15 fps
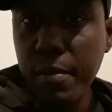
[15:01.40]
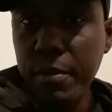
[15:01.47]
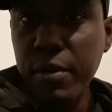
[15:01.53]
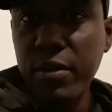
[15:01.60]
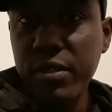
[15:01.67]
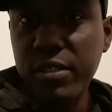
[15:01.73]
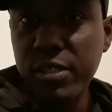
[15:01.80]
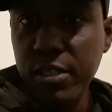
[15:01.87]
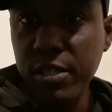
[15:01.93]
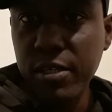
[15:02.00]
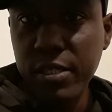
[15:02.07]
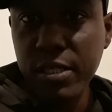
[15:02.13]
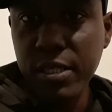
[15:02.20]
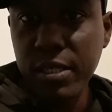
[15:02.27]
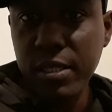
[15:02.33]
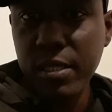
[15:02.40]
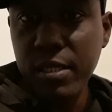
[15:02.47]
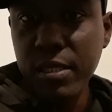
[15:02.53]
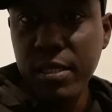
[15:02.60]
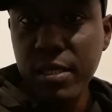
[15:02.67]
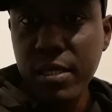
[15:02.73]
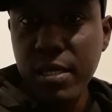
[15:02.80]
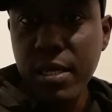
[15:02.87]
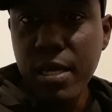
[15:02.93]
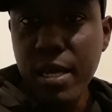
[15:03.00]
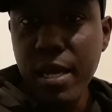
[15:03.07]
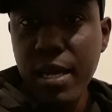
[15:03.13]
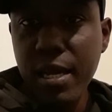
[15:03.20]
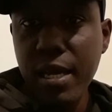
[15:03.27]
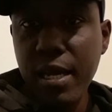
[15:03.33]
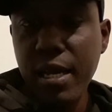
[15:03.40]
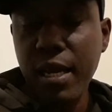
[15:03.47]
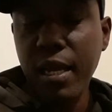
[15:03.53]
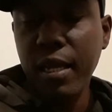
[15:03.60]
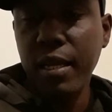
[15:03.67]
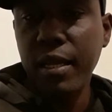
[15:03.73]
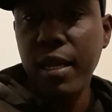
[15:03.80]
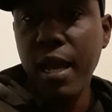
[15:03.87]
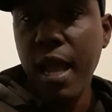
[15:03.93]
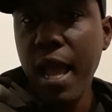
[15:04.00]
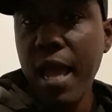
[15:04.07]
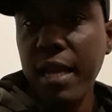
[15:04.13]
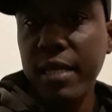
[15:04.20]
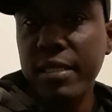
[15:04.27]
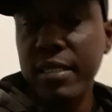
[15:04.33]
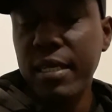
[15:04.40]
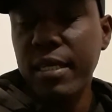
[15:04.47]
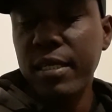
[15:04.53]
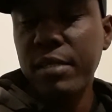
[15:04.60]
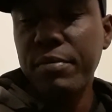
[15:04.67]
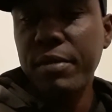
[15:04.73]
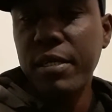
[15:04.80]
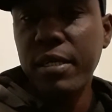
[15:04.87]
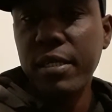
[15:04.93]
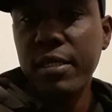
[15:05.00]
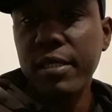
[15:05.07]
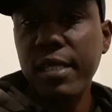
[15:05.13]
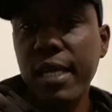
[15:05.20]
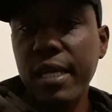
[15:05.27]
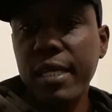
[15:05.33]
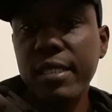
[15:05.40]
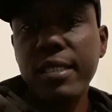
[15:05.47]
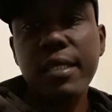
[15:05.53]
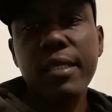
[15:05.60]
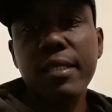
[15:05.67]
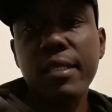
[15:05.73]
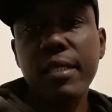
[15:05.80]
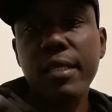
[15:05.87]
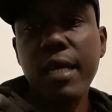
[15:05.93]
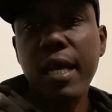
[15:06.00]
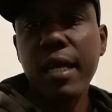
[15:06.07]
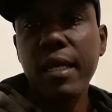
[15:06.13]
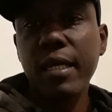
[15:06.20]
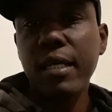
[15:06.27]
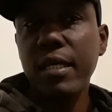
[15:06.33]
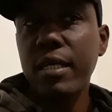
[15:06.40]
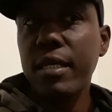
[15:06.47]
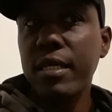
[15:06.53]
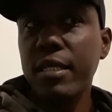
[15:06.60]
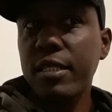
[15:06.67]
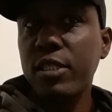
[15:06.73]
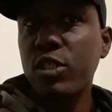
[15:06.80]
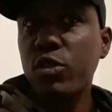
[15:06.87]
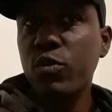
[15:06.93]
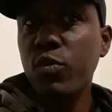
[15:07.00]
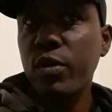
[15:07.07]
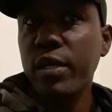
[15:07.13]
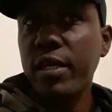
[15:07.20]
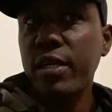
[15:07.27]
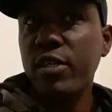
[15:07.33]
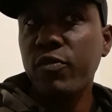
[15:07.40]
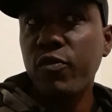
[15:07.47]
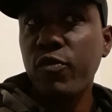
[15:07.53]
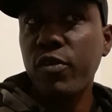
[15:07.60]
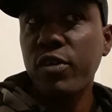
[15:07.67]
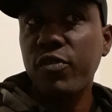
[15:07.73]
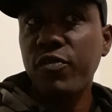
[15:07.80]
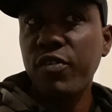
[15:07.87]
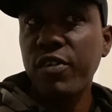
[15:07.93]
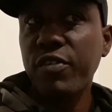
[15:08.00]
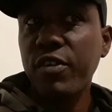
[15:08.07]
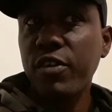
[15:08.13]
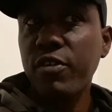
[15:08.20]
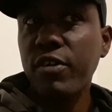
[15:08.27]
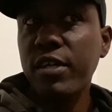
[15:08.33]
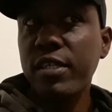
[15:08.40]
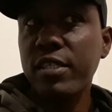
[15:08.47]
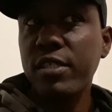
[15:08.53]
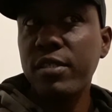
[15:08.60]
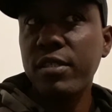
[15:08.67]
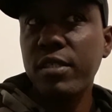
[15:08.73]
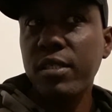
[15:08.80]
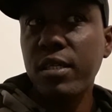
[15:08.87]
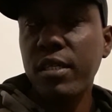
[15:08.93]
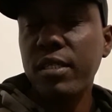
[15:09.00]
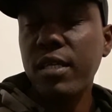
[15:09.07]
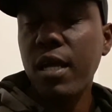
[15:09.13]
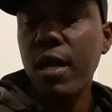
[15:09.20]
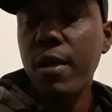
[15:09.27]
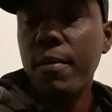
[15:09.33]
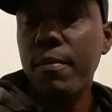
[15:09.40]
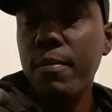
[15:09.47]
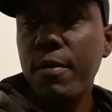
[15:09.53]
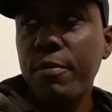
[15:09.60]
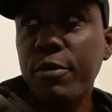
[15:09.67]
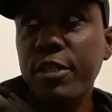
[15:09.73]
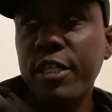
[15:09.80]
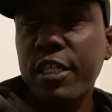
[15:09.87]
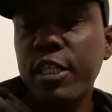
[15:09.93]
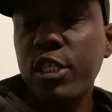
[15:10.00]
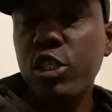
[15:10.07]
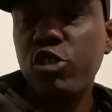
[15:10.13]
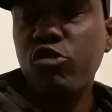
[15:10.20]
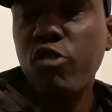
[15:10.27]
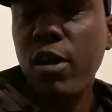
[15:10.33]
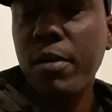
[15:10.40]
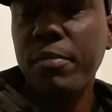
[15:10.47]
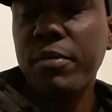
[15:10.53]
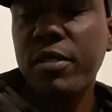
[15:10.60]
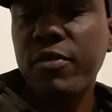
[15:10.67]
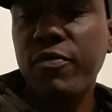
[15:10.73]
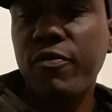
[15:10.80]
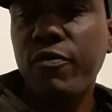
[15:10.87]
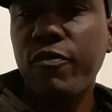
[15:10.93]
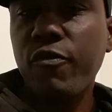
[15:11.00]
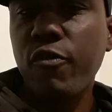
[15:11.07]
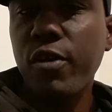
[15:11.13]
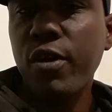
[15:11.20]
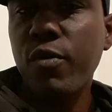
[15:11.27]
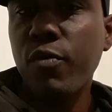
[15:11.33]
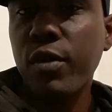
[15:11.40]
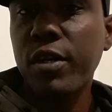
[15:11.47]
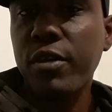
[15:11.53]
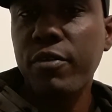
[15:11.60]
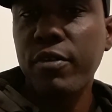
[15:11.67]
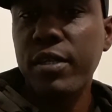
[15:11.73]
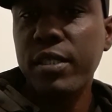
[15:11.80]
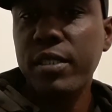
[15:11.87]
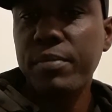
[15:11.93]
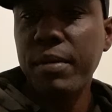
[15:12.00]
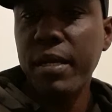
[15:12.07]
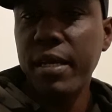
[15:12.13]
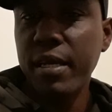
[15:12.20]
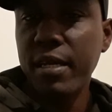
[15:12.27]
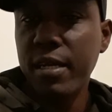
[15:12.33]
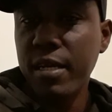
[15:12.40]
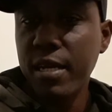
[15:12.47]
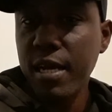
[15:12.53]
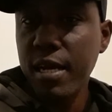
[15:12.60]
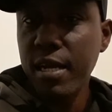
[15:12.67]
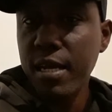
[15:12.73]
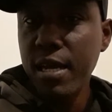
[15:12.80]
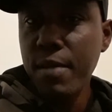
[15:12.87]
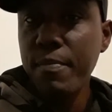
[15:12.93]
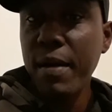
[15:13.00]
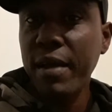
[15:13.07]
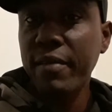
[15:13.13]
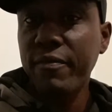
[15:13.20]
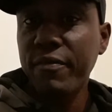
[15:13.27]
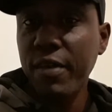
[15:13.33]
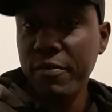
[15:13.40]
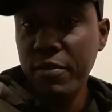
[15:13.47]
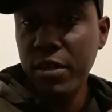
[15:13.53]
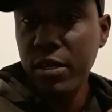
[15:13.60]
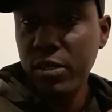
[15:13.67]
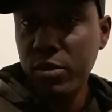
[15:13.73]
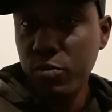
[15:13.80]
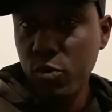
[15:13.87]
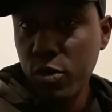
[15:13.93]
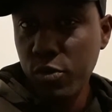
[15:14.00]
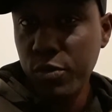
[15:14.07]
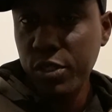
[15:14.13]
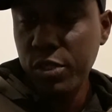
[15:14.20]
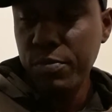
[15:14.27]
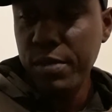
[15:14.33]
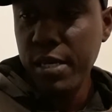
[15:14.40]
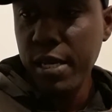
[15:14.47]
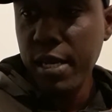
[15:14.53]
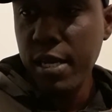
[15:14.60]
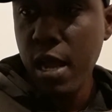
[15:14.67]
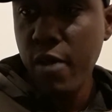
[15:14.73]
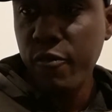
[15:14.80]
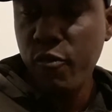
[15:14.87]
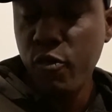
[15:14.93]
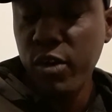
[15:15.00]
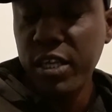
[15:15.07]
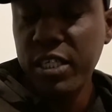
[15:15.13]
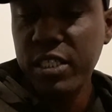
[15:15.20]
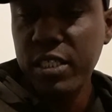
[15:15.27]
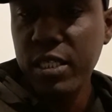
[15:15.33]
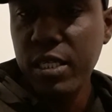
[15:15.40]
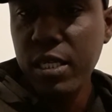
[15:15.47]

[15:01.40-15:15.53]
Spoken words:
mean, seriously. And I had to say this because, like I said, tonight is 50 degrees. Is predicted to drop to 41 degrees by the end of the night. By 5 o'clock this morning, we should be in our 40s.